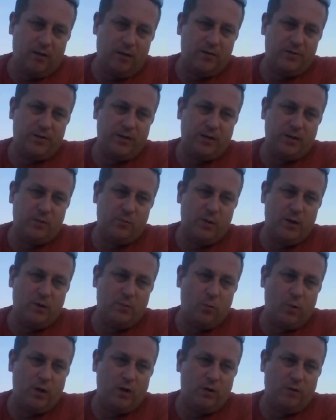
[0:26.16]
I think he
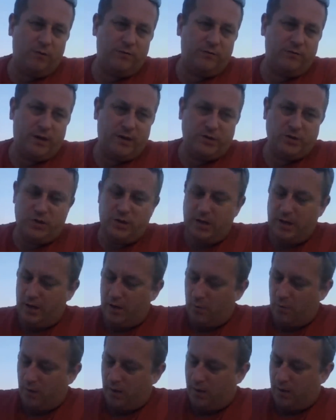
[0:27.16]
went way off tangent
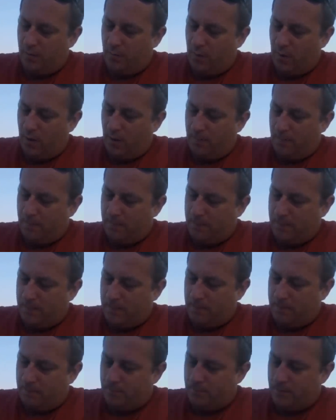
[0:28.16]
anyway, but
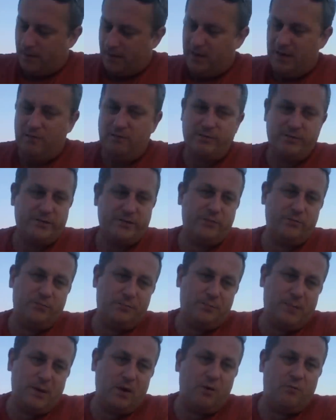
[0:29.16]
here's a
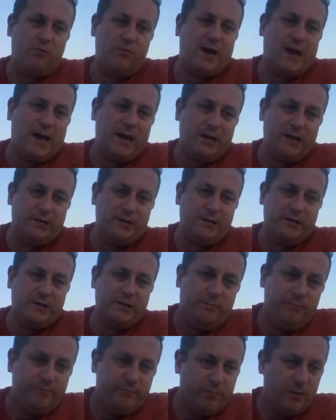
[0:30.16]
bit of
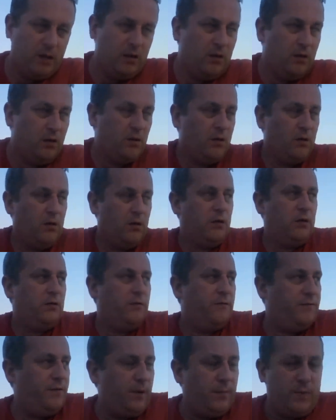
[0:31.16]
reality
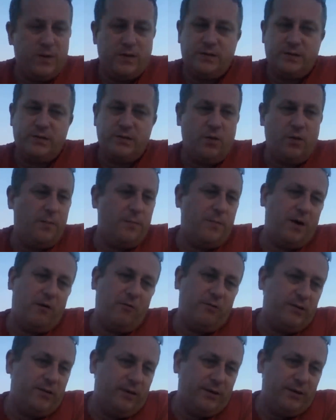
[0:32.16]
Philippines is not
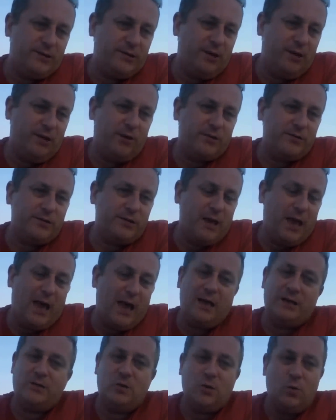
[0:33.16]
paradise lost
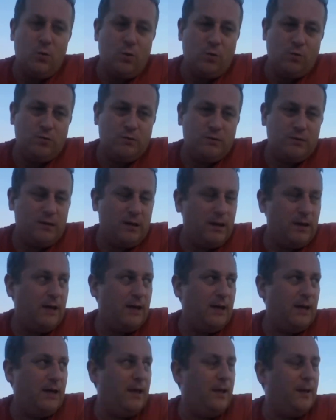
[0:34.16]
at all.
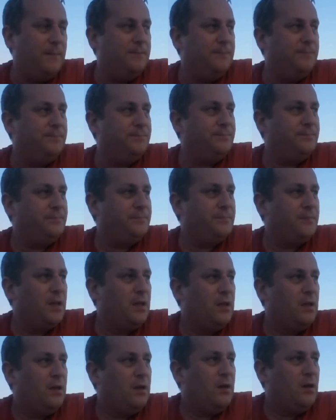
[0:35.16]
Um,
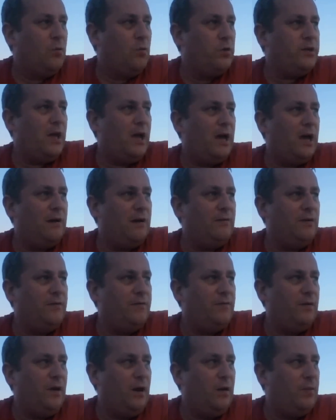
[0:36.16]
what you have in the
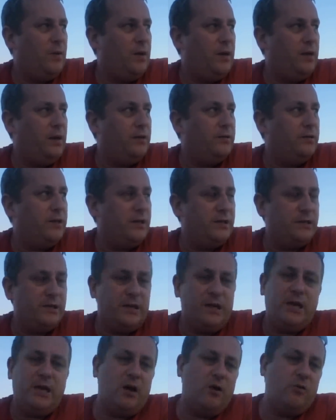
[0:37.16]
Philippines is an
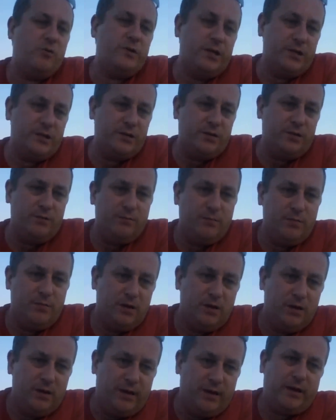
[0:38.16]
ecosystem
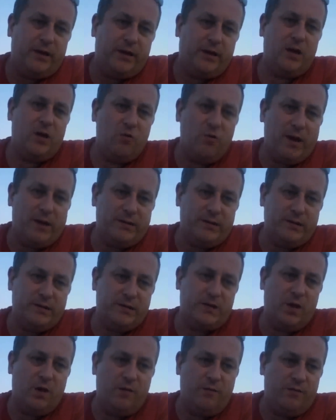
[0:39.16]
that can correct
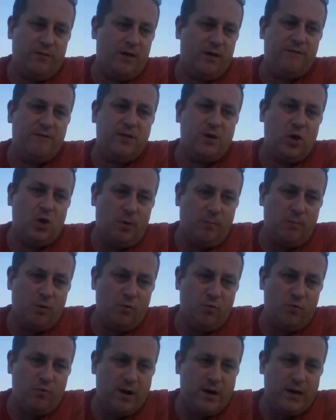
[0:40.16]
itself at a
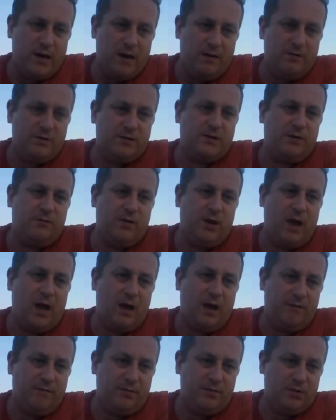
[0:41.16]
phenomenal rate if it's given
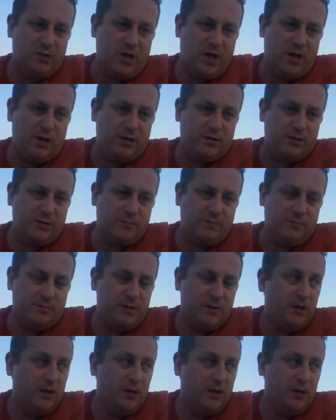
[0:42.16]
half a chance.